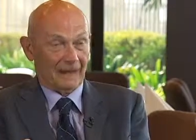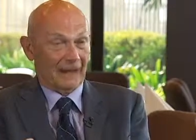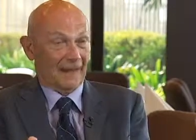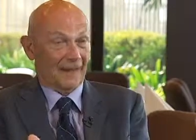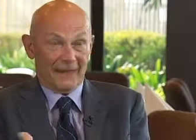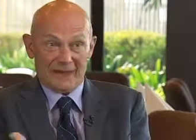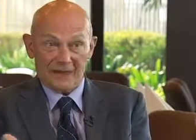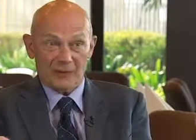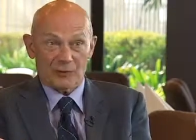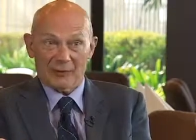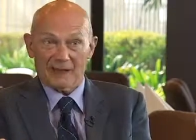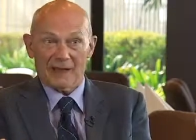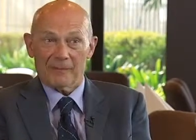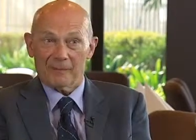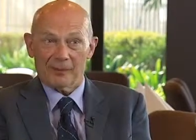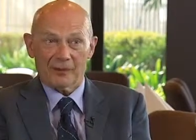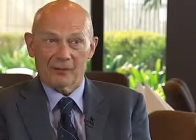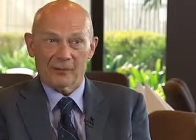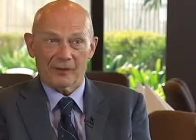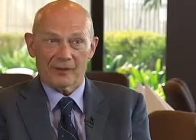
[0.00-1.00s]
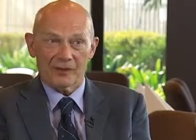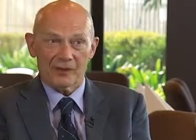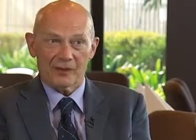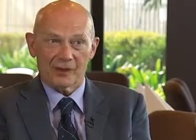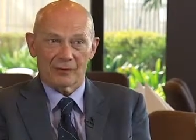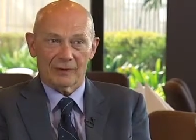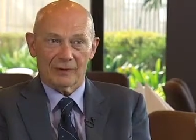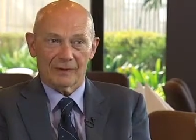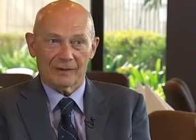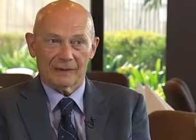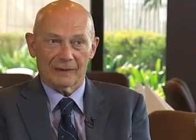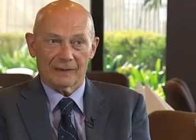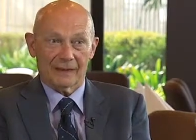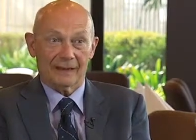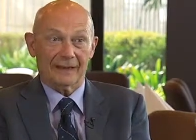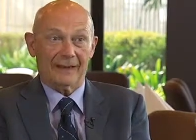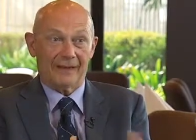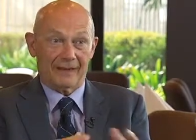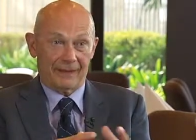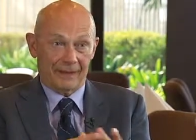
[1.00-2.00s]
And that's what happened with the G20.
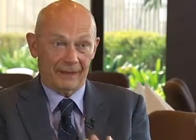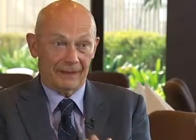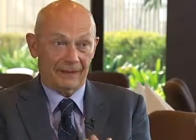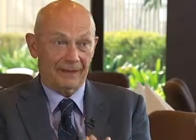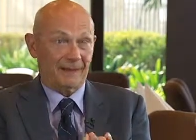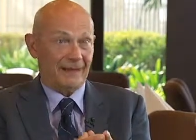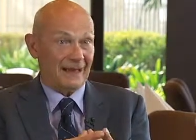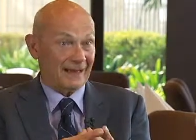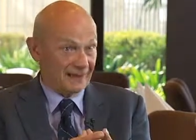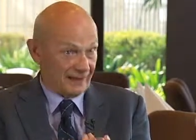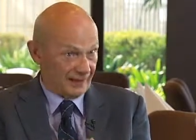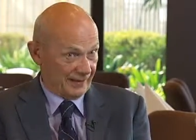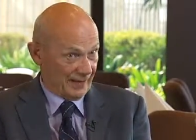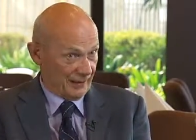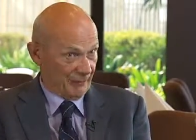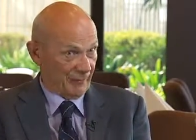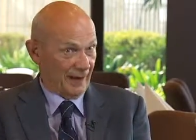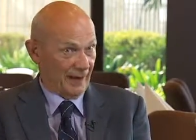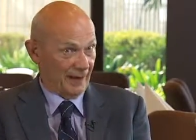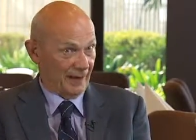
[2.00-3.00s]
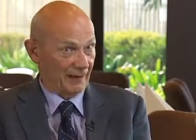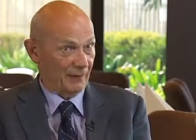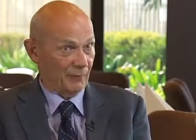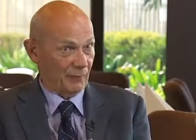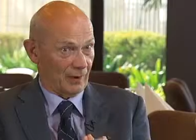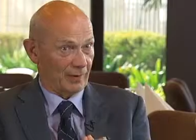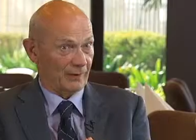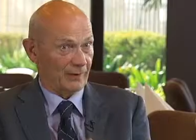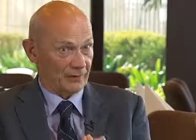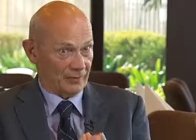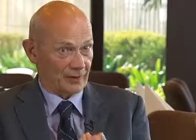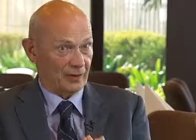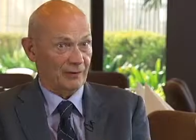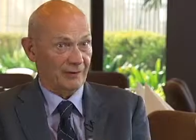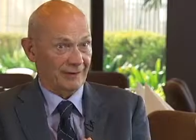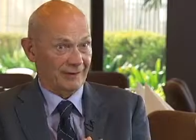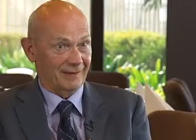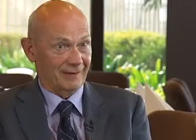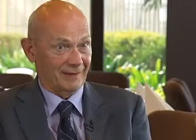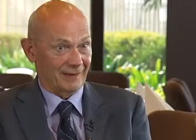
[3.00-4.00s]
And I think that's an area where the
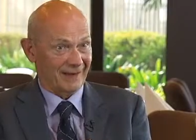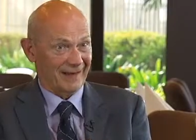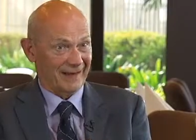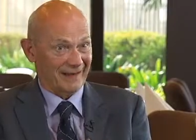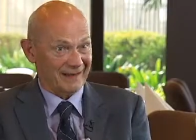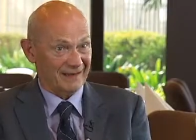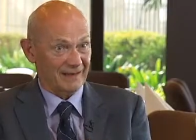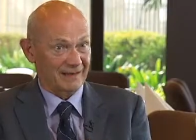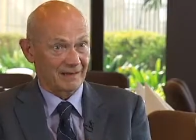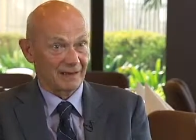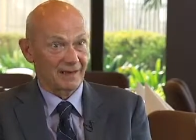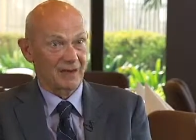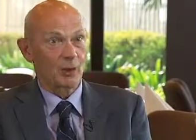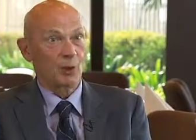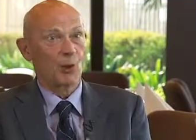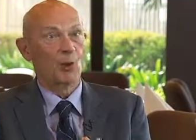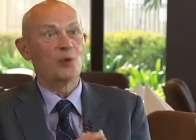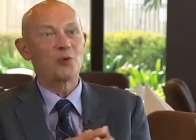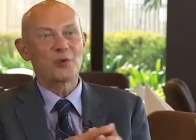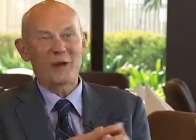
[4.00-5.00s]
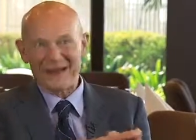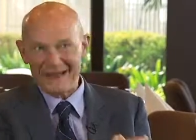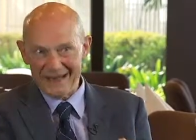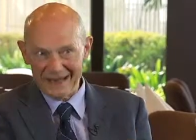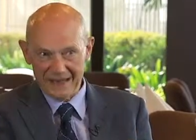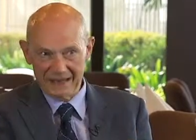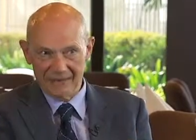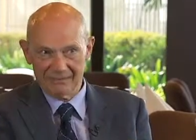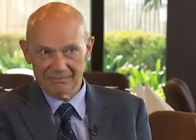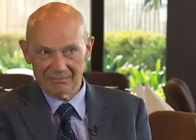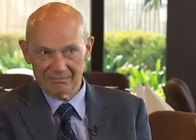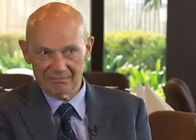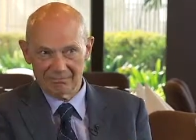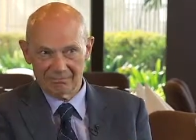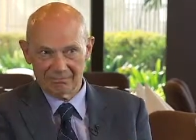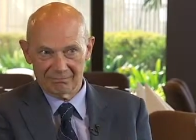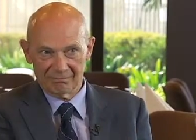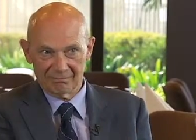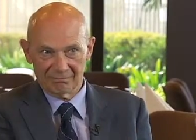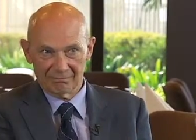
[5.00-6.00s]
G20 has already
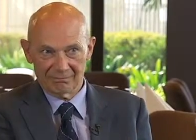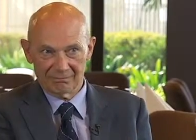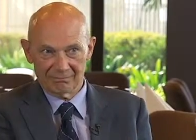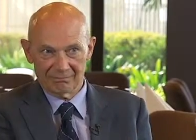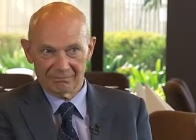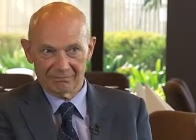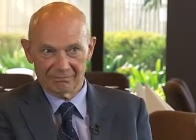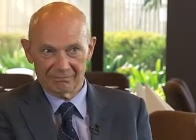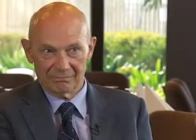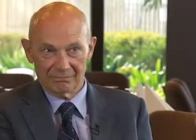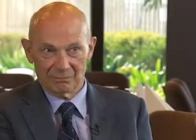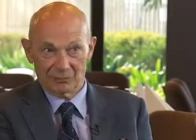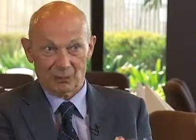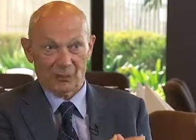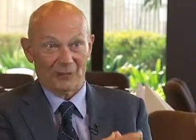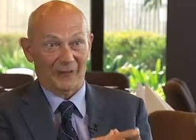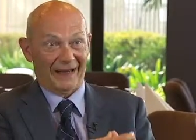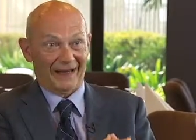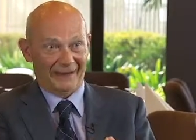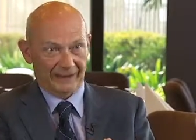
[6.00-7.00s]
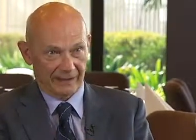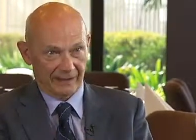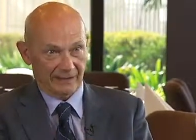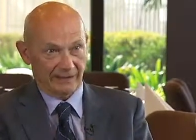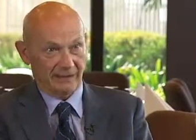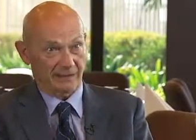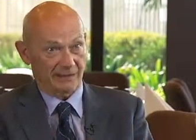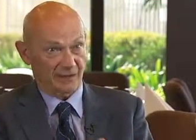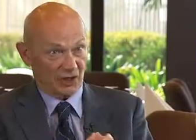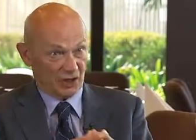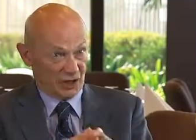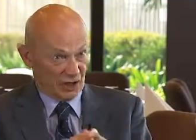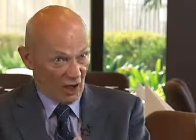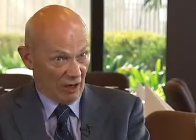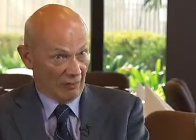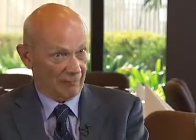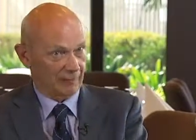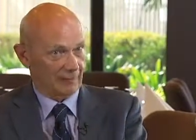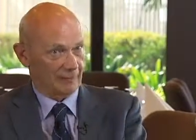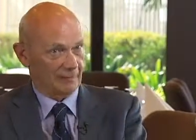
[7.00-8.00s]
provided
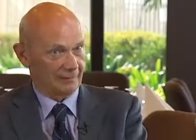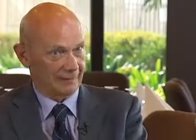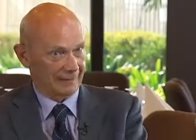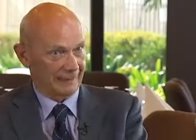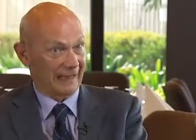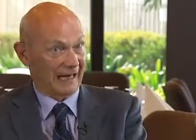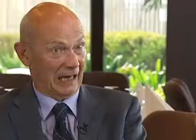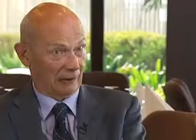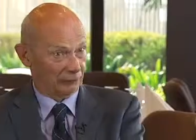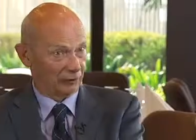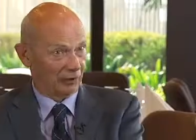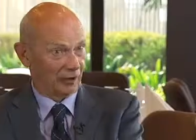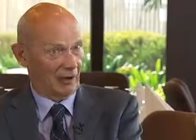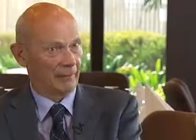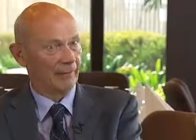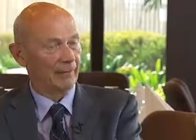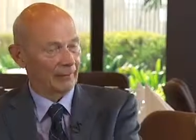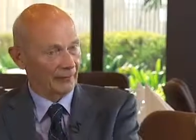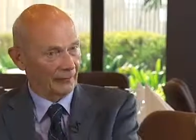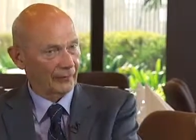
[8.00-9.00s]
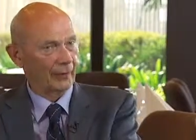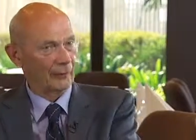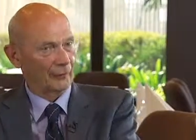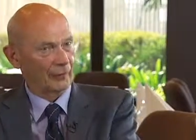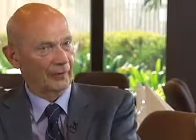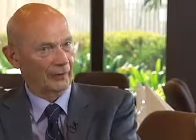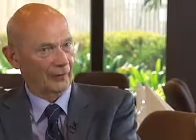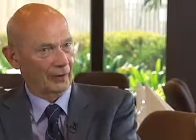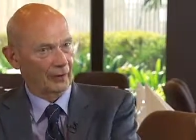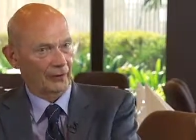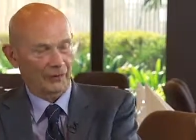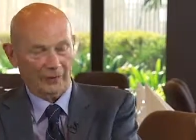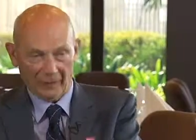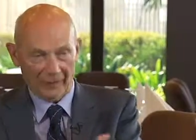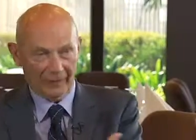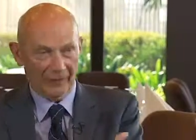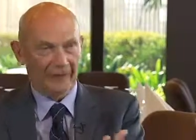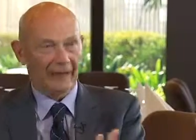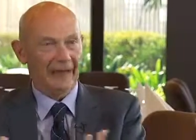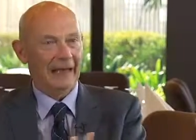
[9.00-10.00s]
some outcome, some results,
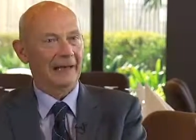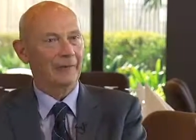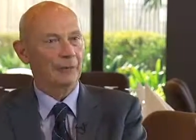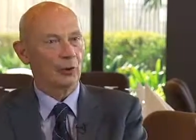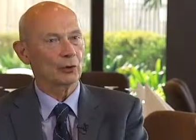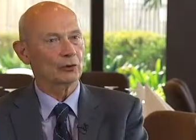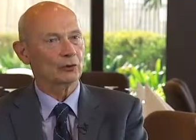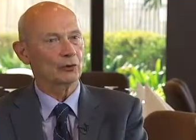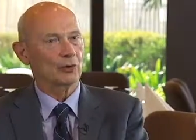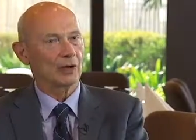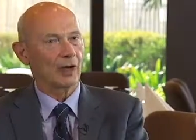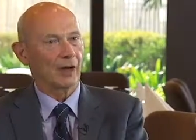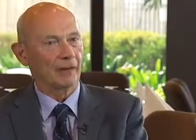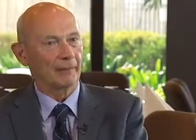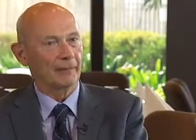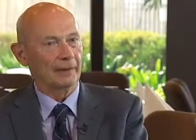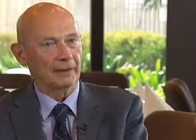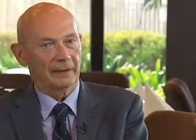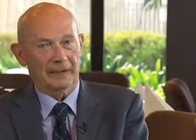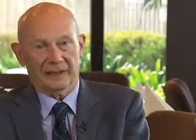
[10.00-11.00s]
and more to come.